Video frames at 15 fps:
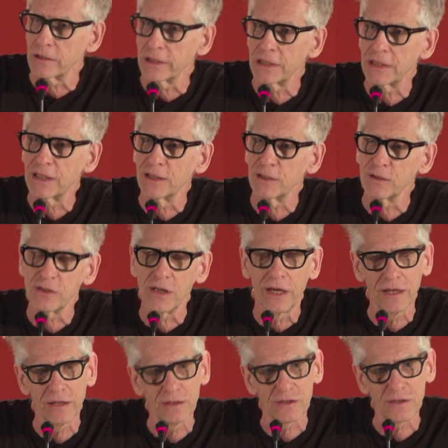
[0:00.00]
Lee
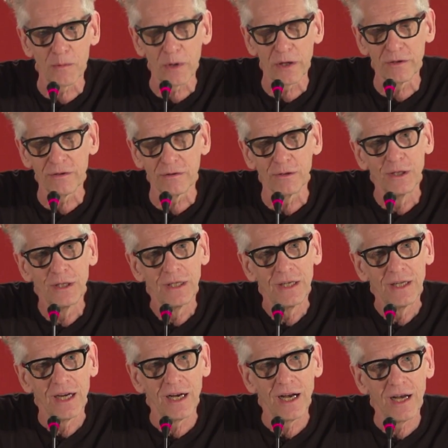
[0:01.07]
and some other
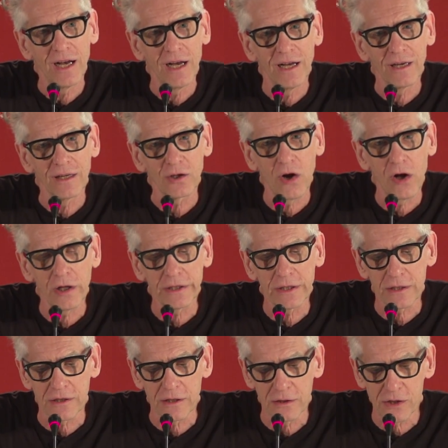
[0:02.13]

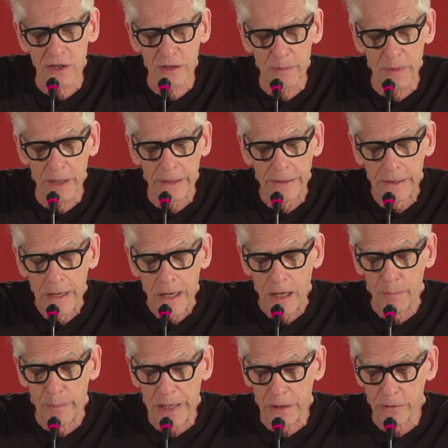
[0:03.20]
colleagues in the cinema
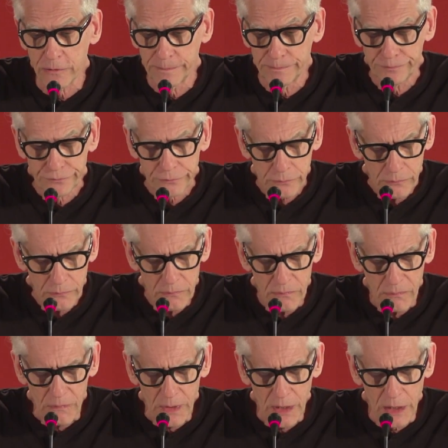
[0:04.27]
about
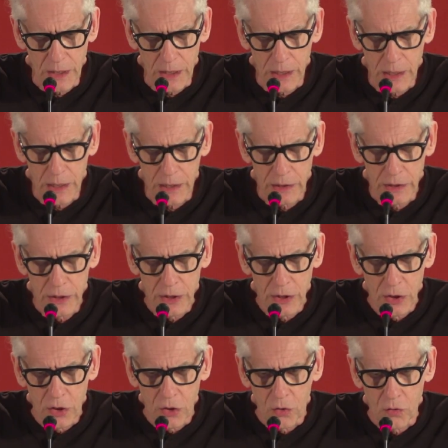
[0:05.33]

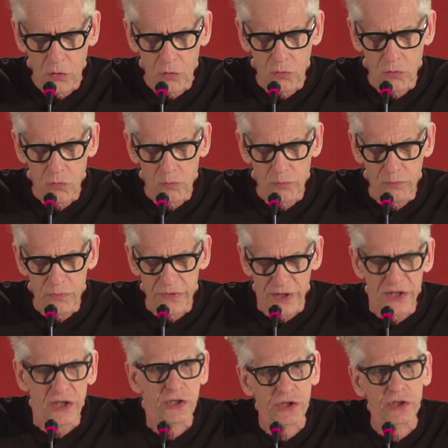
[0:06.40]
the
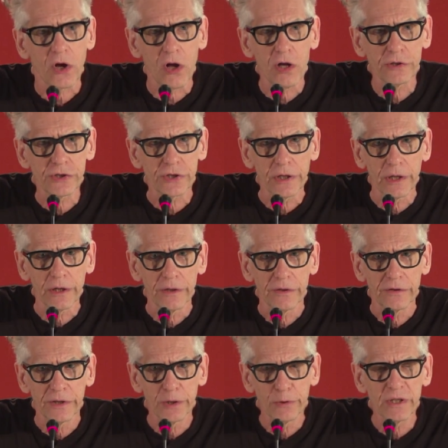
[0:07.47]
nostalgia
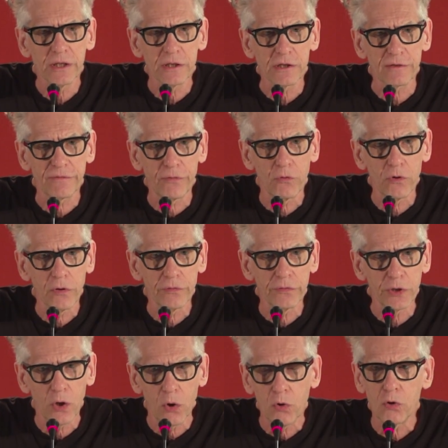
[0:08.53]
there is for
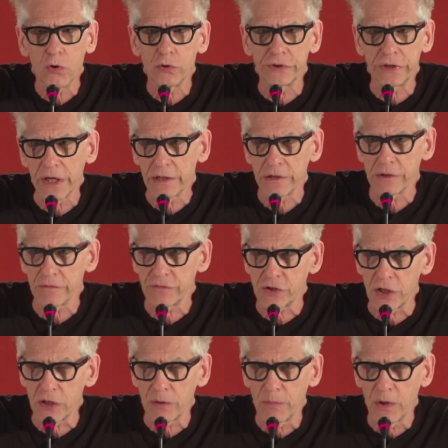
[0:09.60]
the old days of
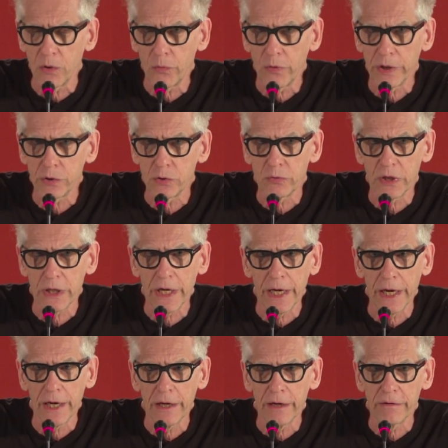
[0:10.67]
cinema, where you would
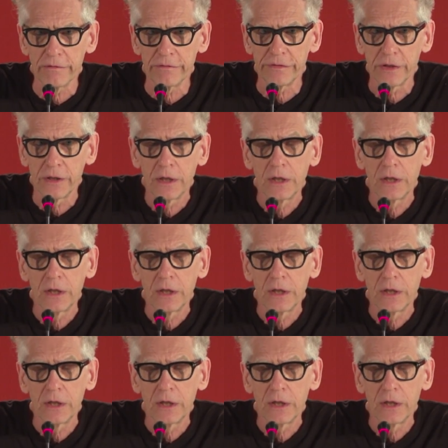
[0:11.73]
have